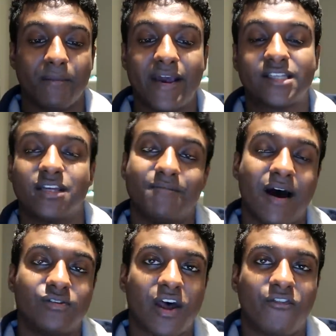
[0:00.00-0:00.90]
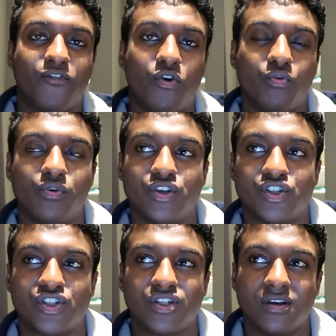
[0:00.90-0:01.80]
Mason Mount, I thought
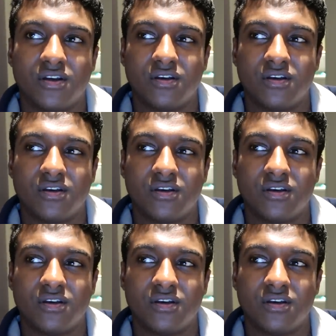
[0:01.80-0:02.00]
was...